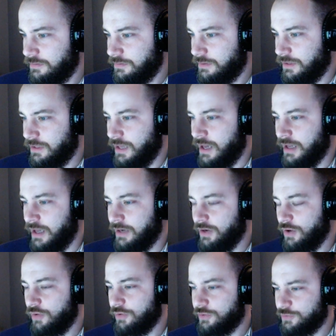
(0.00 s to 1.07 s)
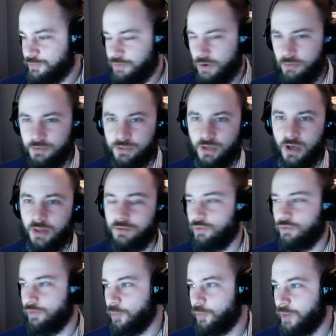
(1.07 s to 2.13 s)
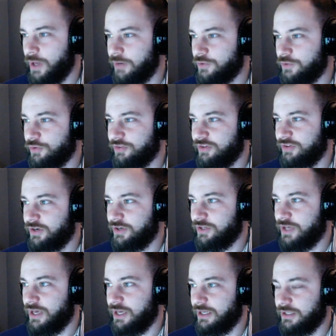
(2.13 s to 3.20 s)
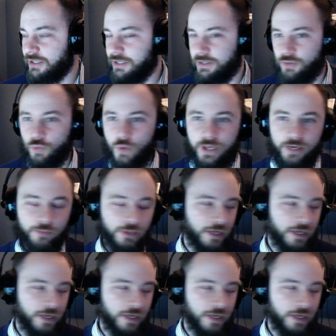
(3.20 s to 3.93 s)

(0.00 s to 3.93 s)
Okay, yeah, I know there's probably not the normal amount of viewers in here yet. I like to wait a minute,